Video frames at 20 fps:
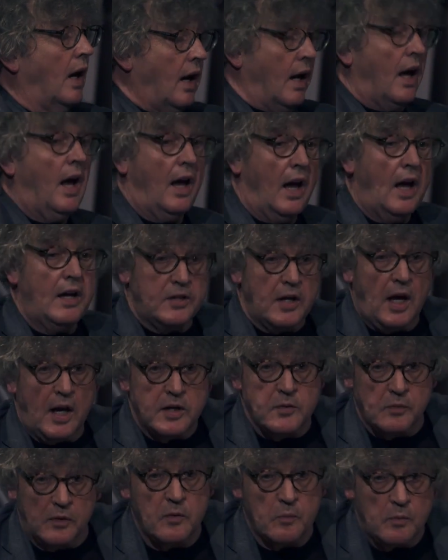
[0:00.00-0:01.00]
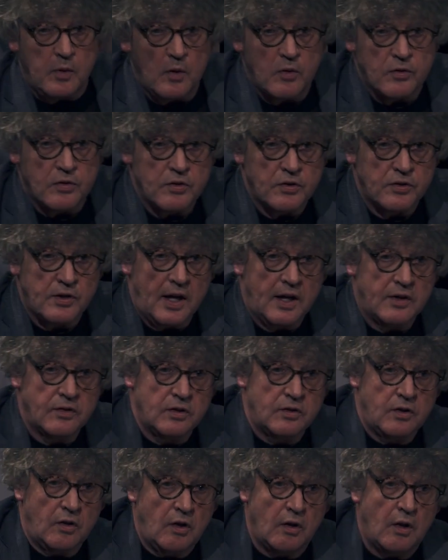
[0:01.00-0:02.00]
As composers tend to
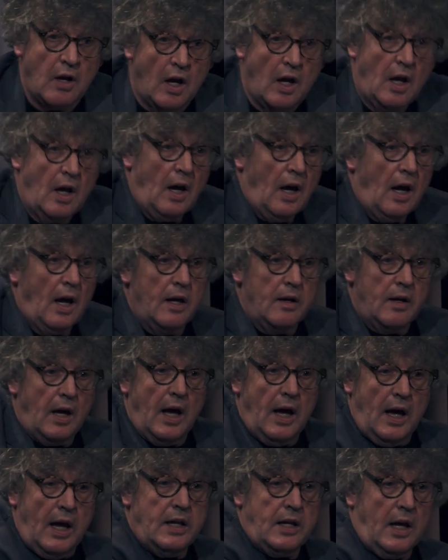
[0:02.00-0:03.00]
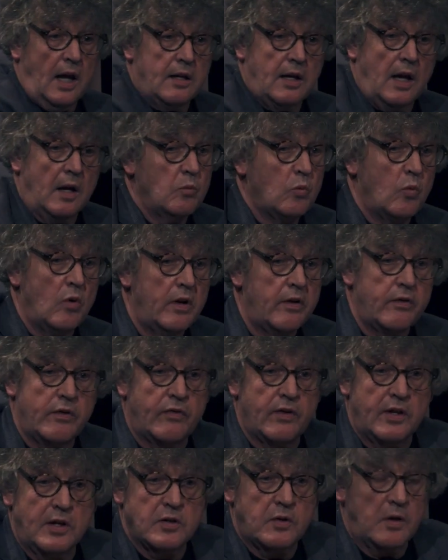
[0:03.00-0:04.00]
do. And one of the
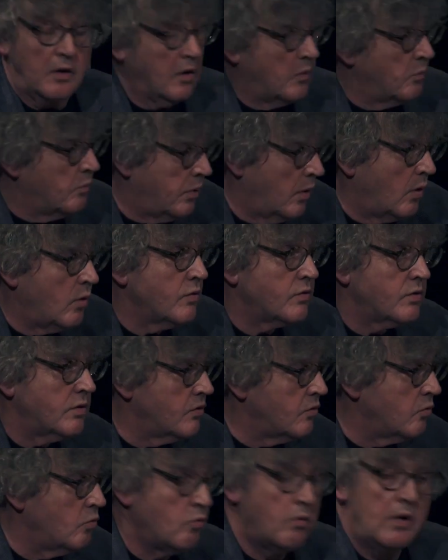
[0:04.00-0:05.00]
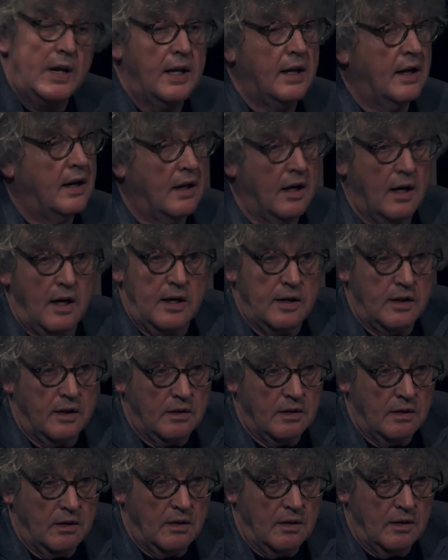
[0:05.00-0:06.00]
things that composers really like
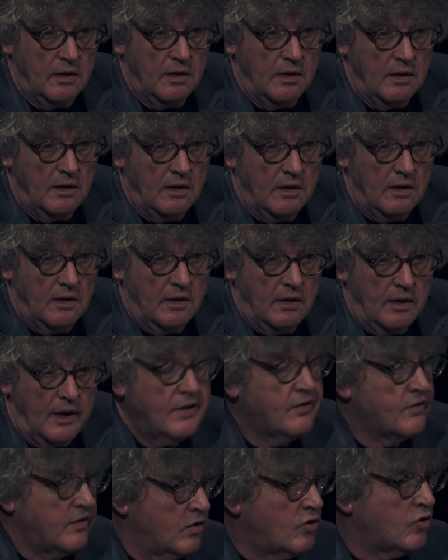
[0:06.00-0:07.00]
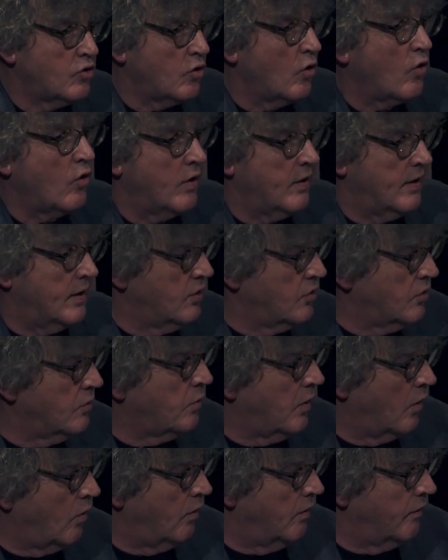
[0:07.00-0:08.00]
is the shortish
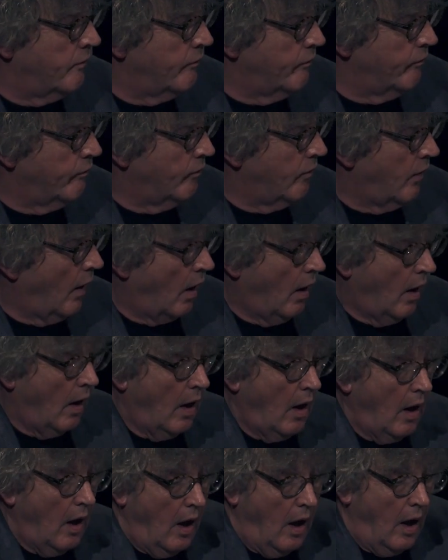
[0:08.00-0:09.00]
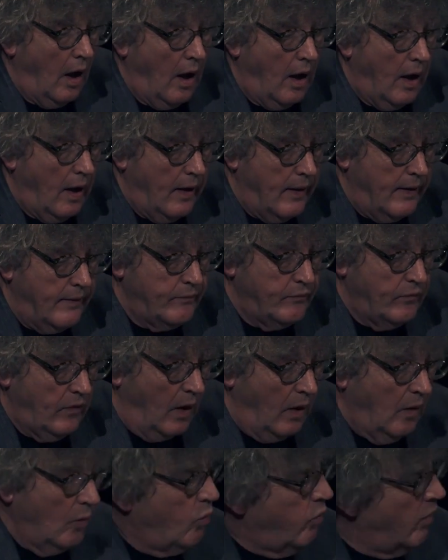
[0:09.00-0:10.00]
poem. Mm-hmm.
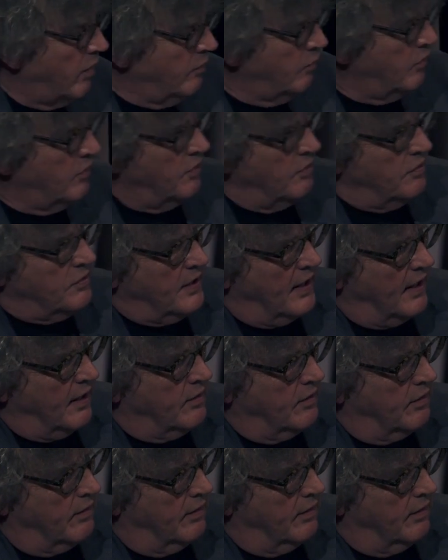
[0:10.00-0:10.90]
What would you say to